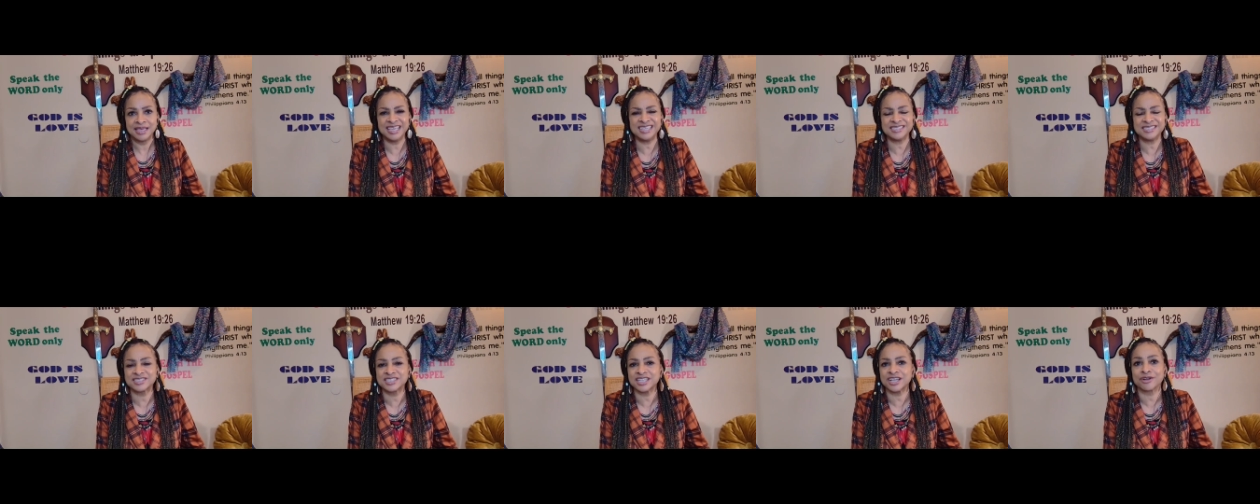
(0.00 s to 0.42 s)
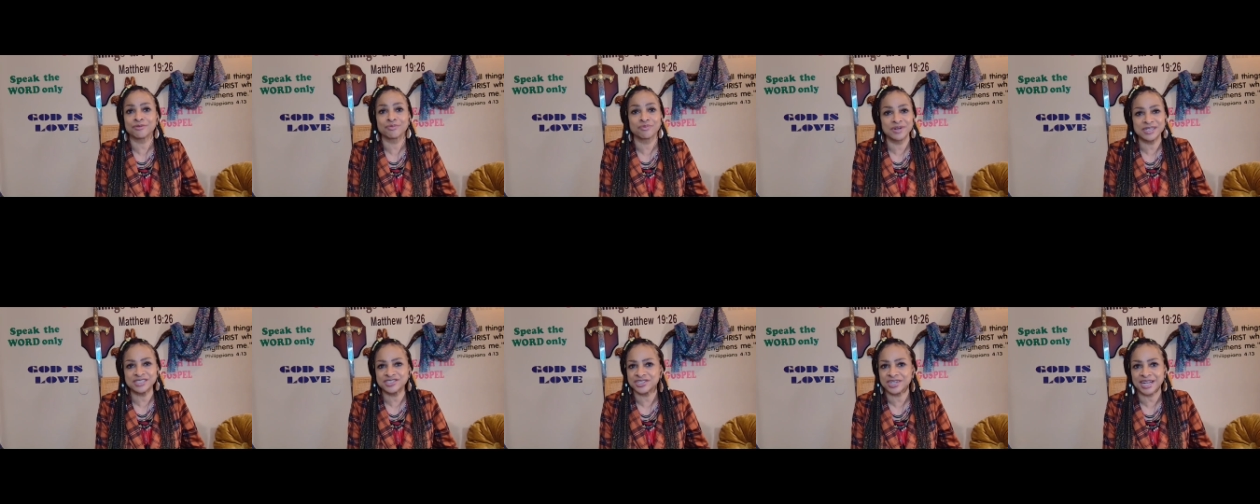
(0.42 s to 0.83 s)
He's the
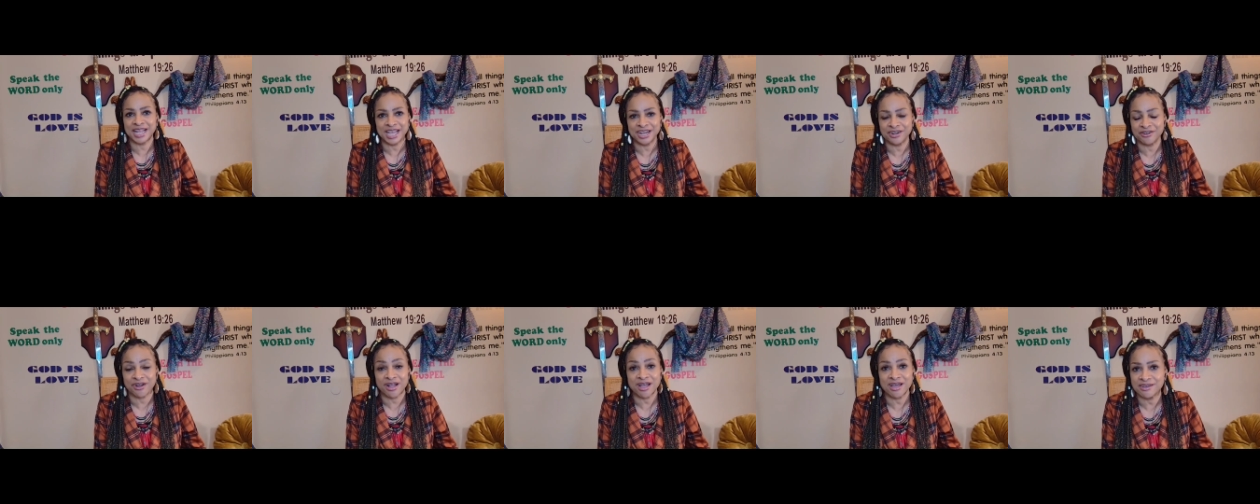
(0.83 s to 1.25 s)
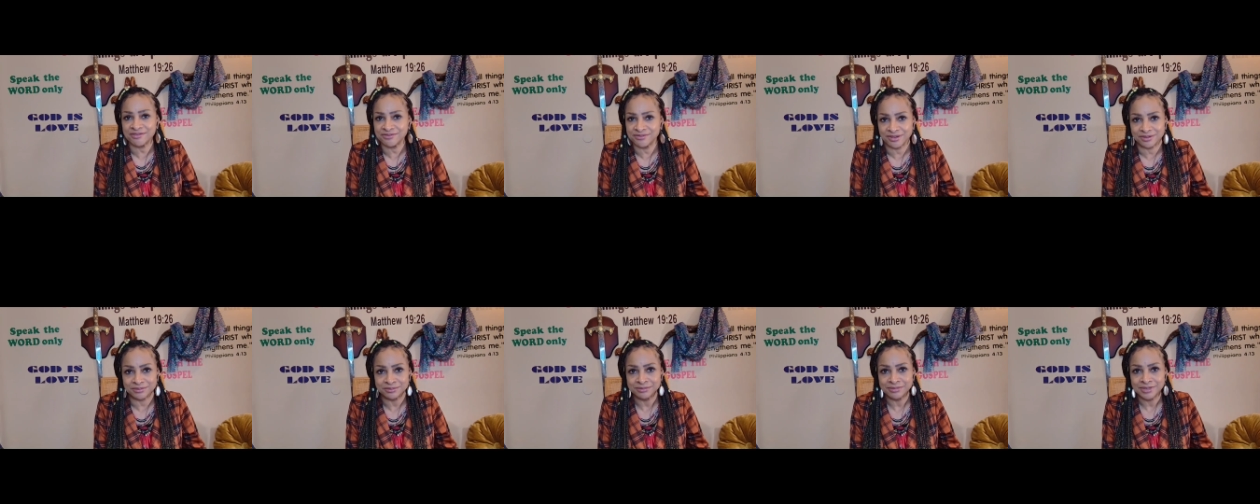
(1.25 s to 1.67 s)
originator
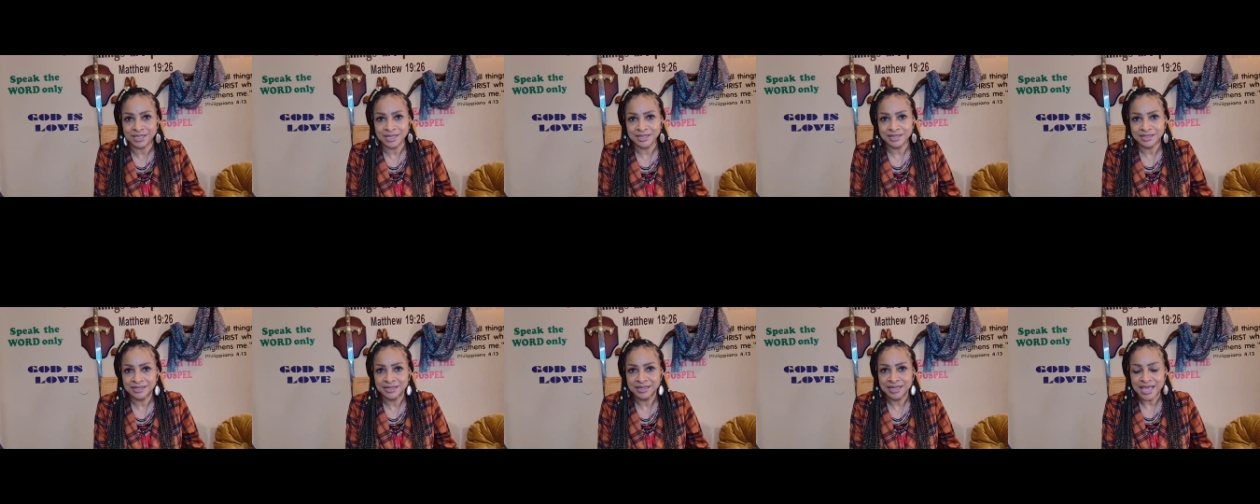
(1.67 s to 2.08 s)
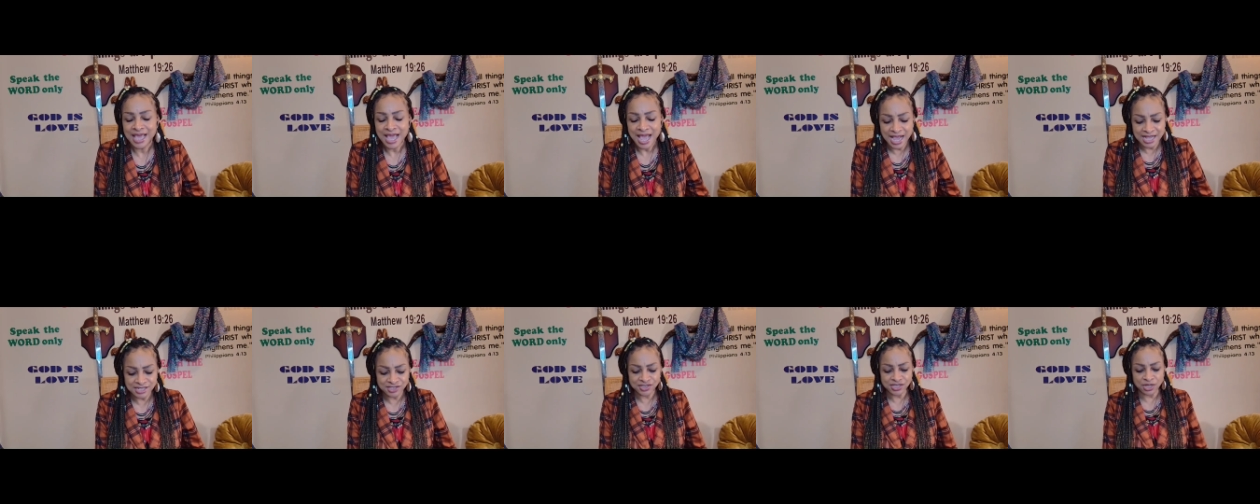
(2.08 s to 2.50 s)
of them.
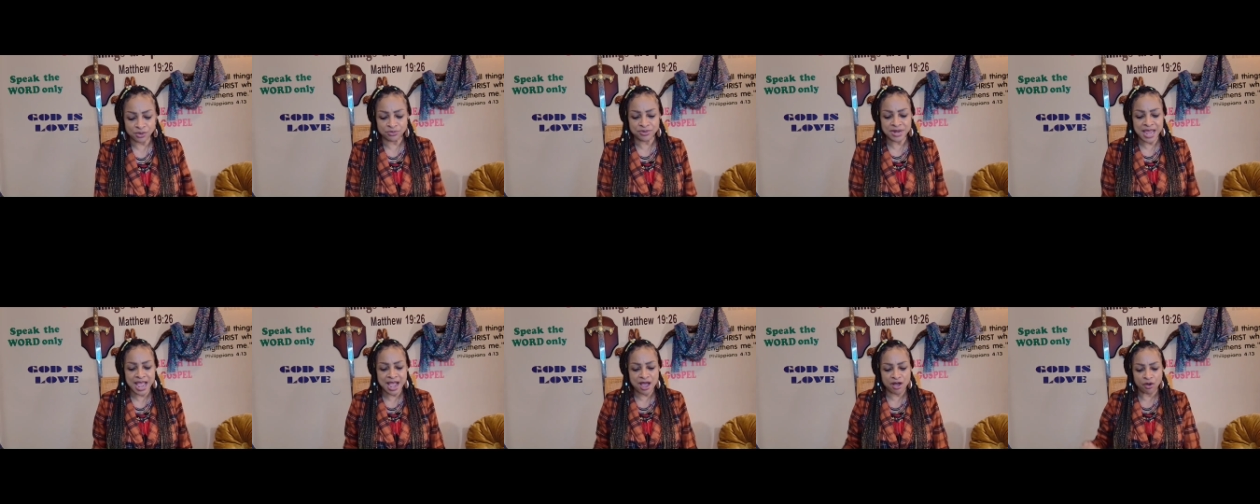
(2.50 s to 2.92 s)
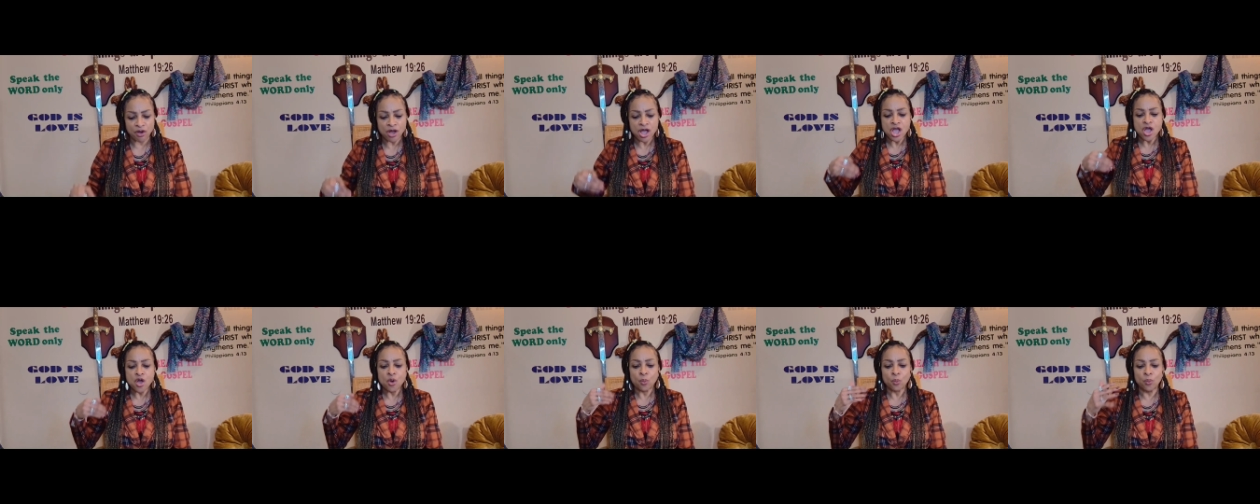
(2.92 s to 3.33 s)
And so now